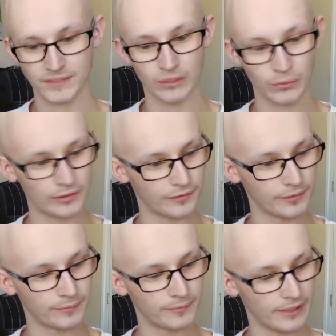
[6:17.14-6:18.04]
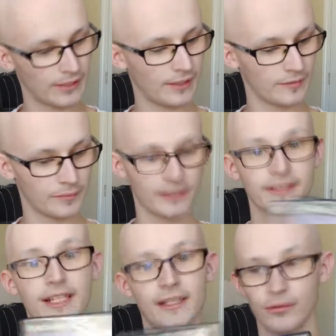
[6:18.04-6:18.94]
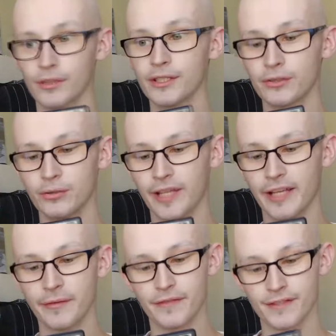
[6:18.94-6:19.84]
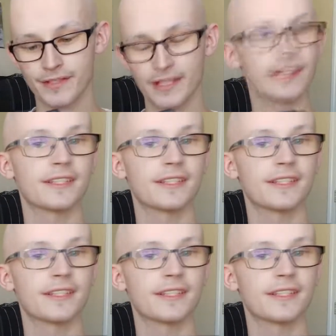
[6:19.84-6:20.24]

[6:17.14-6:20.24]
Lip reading: one of them. But yeah, really cool game if you see it.